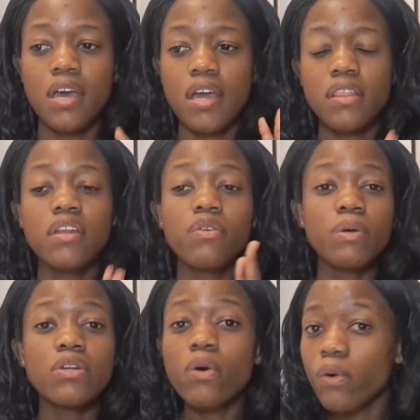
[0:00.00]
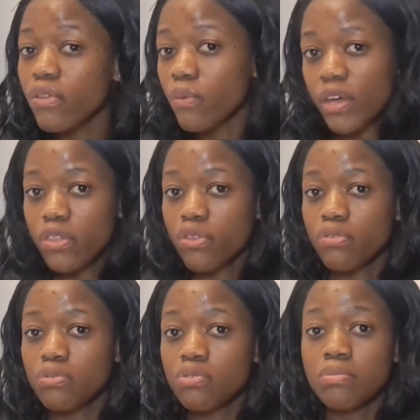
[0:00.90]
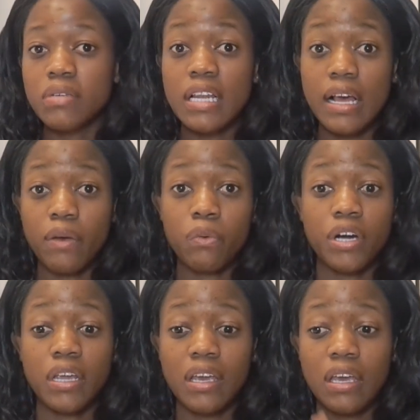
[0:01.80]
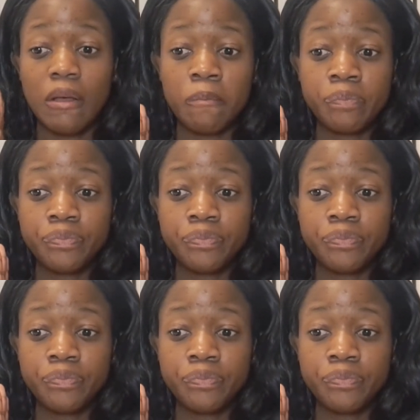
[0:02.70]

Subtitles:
And then it went all the way through to me like working